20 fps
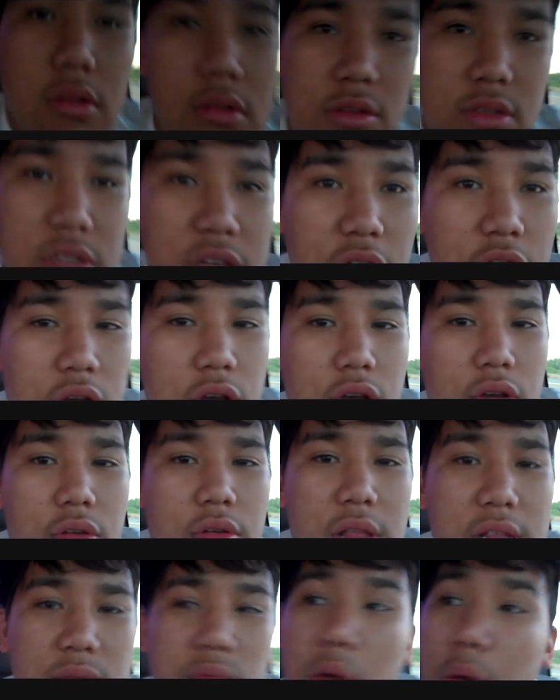
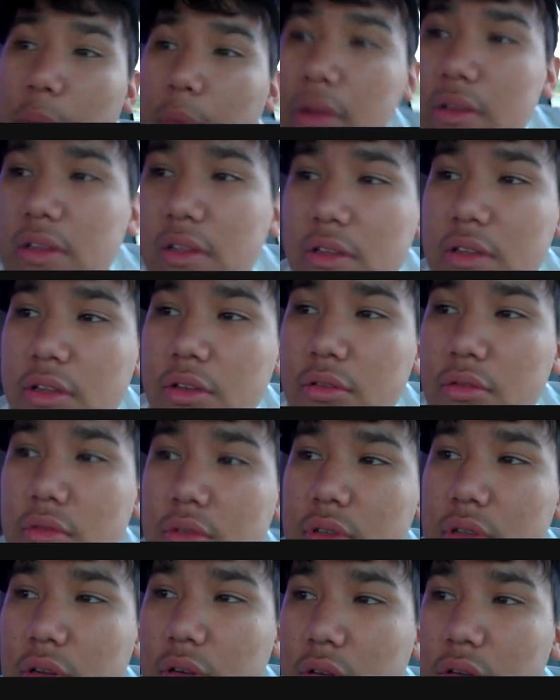So that's what I'm about to do,
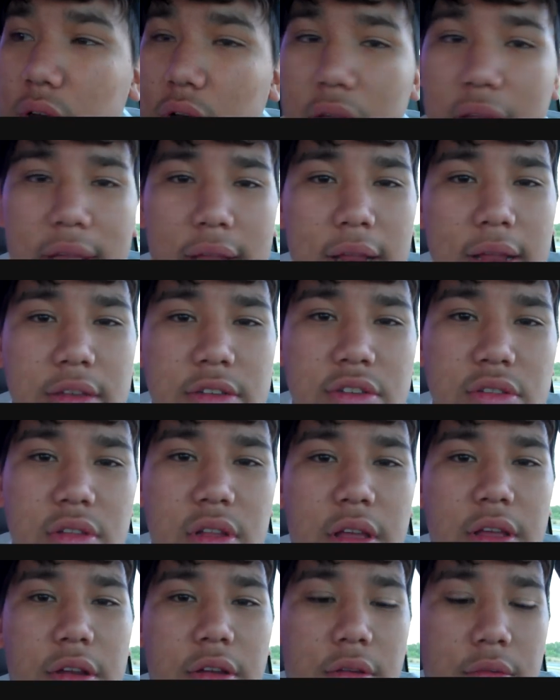so I'll get at you
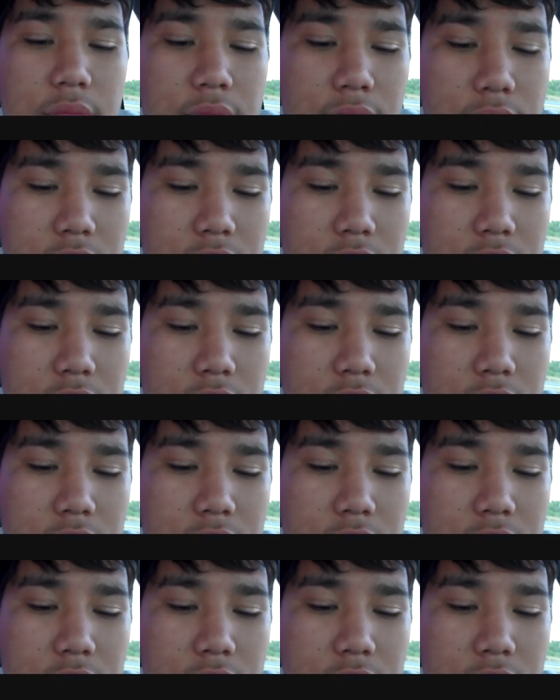later.